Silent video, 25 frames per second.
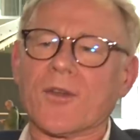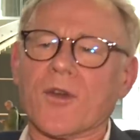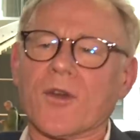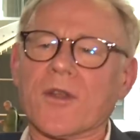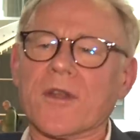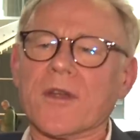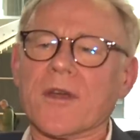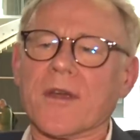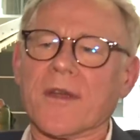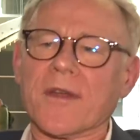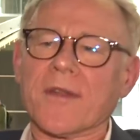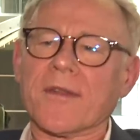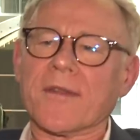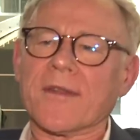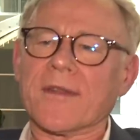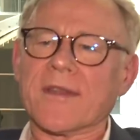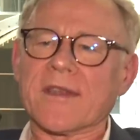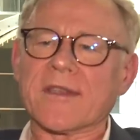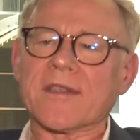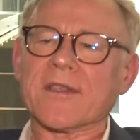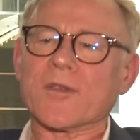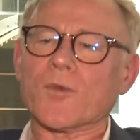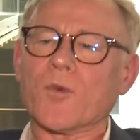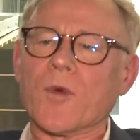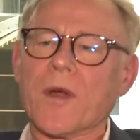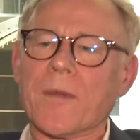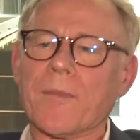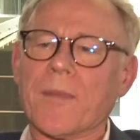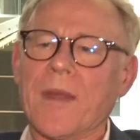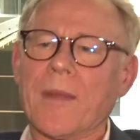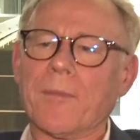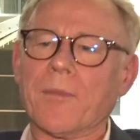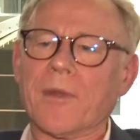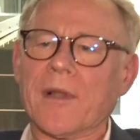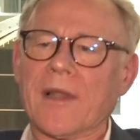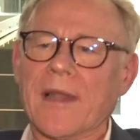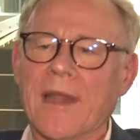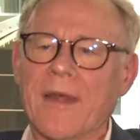on earth. This is where
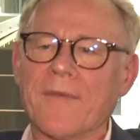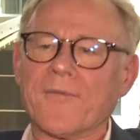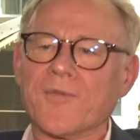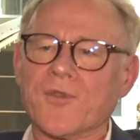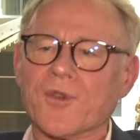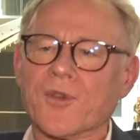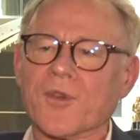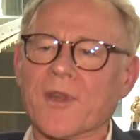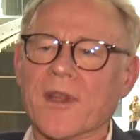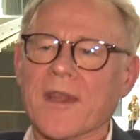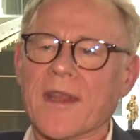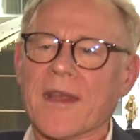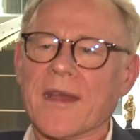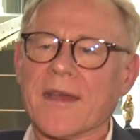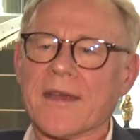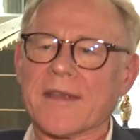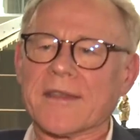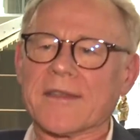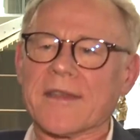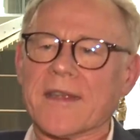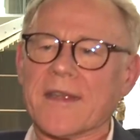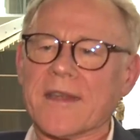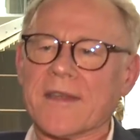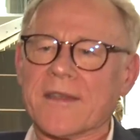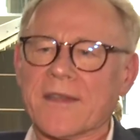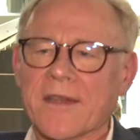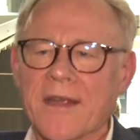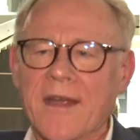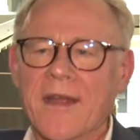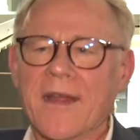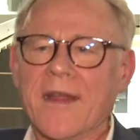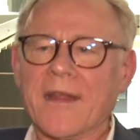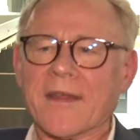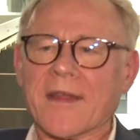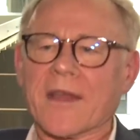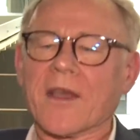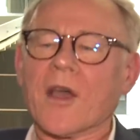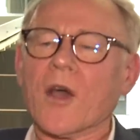people lived during the Ice Age.
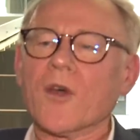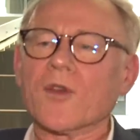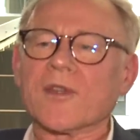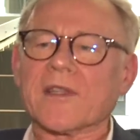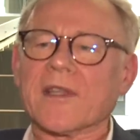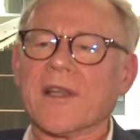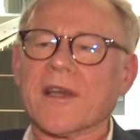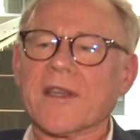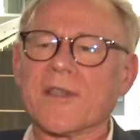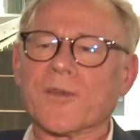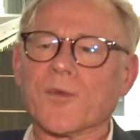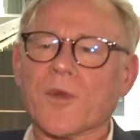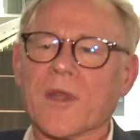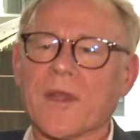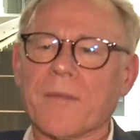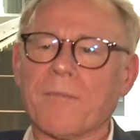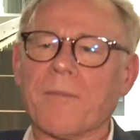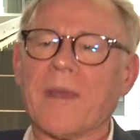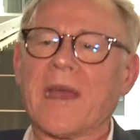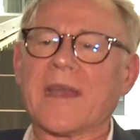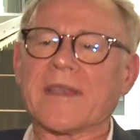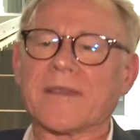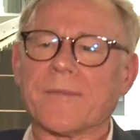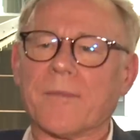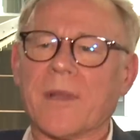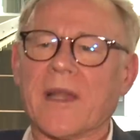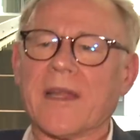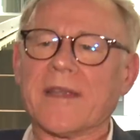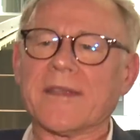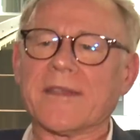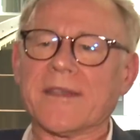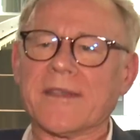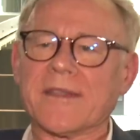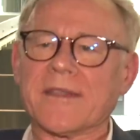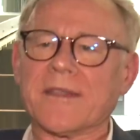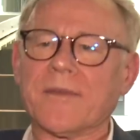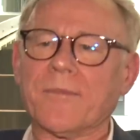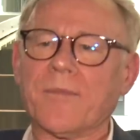The coastlines were the best
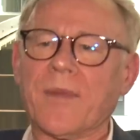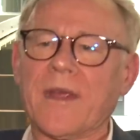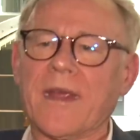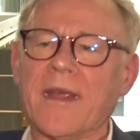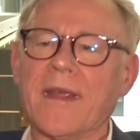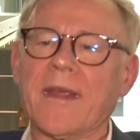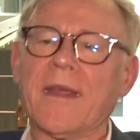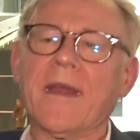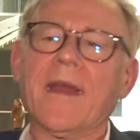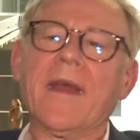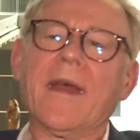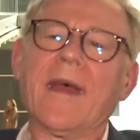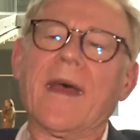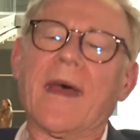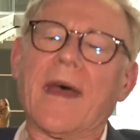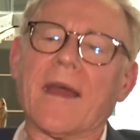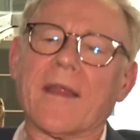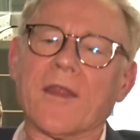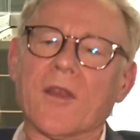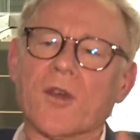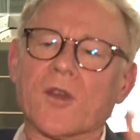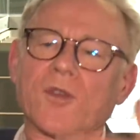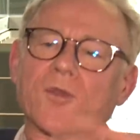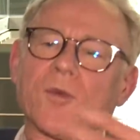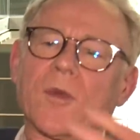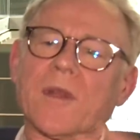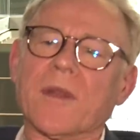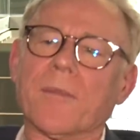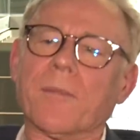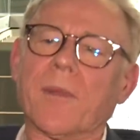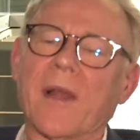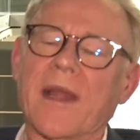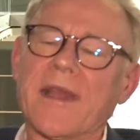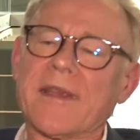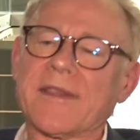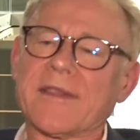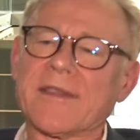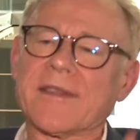places to be, and those were the
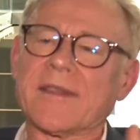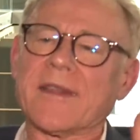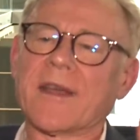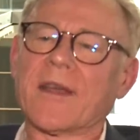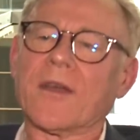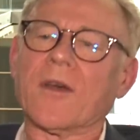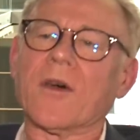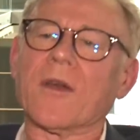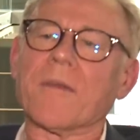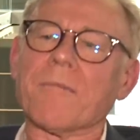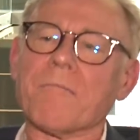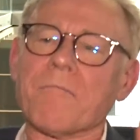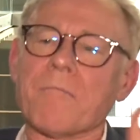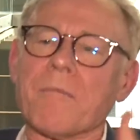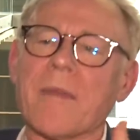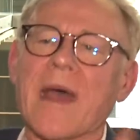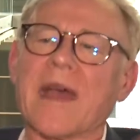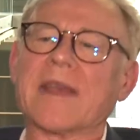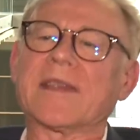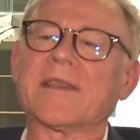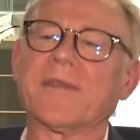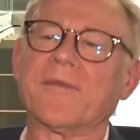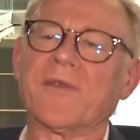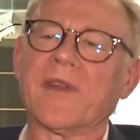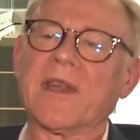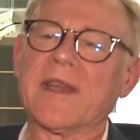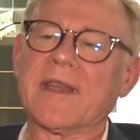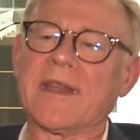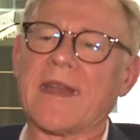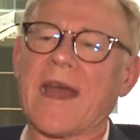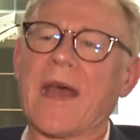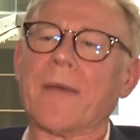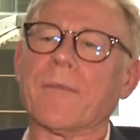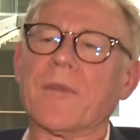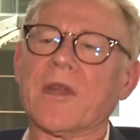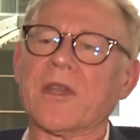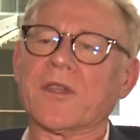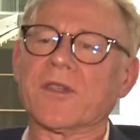places that got massively
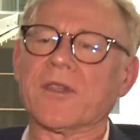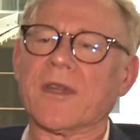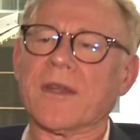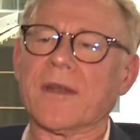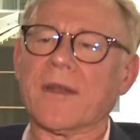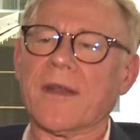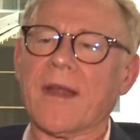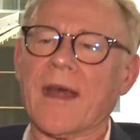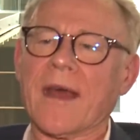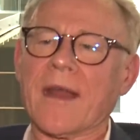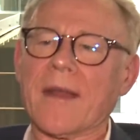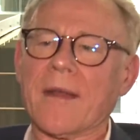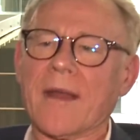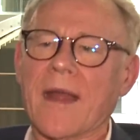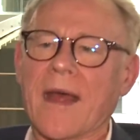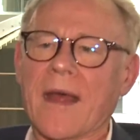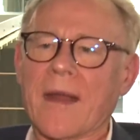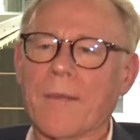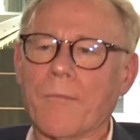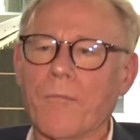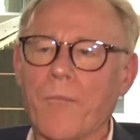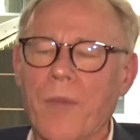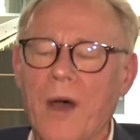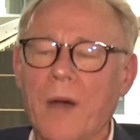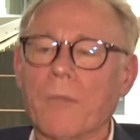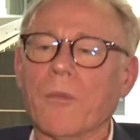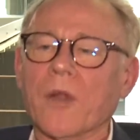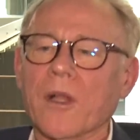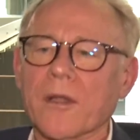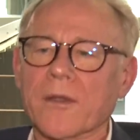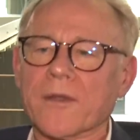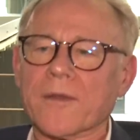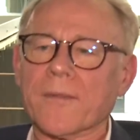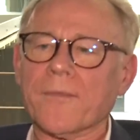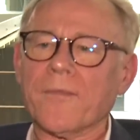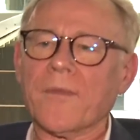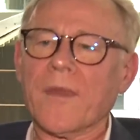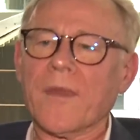damaged and, and, and pummeled.